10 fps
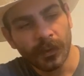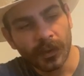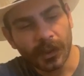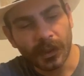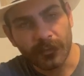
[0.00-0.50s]

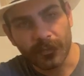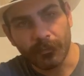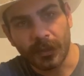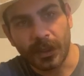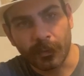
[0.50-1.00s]
kind of the
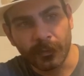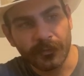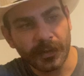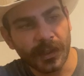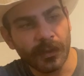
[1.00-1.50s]
bottom of
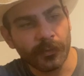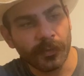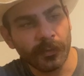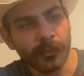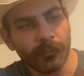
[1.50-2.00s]
the
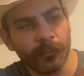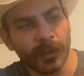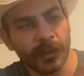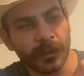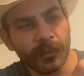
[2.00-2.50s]
counter,
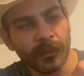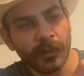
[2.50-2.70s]
but